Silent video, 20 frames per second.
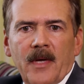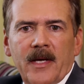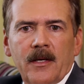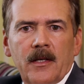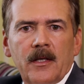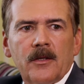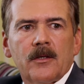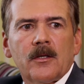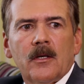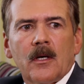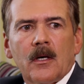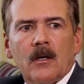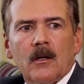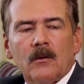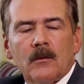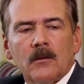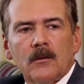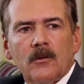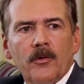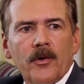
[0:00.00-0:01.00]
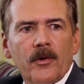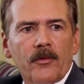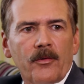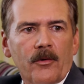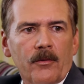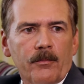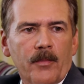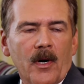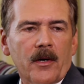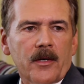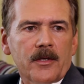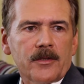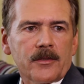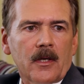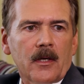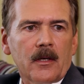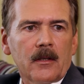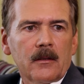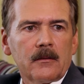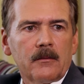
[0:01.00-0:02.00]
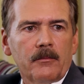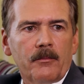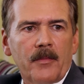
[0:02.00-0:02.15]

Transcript: need to know who your third parties are.